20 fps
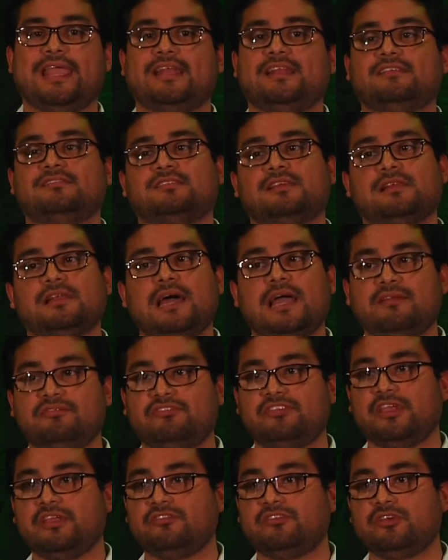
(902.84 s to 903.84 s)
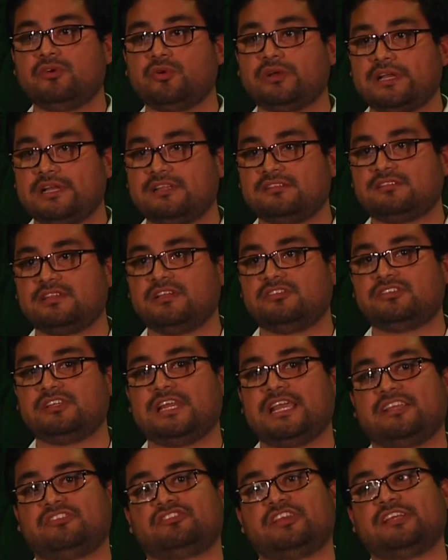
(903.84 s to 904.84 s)
It is a life-changing
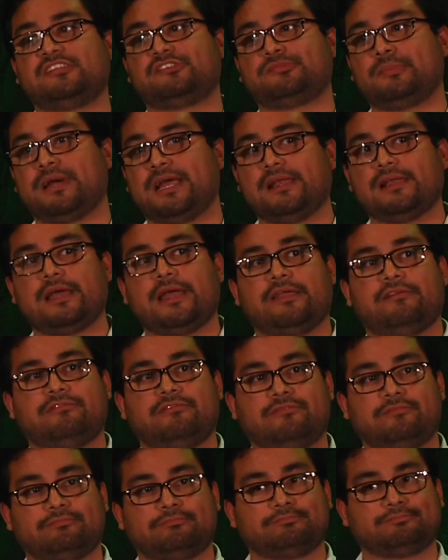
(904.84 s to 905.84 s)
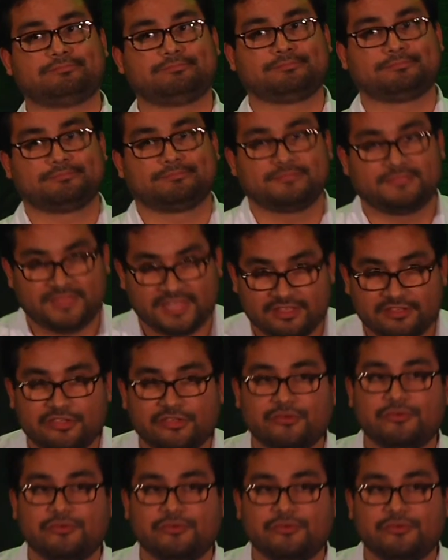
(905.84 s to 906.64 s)
organization. It changed my life. Thank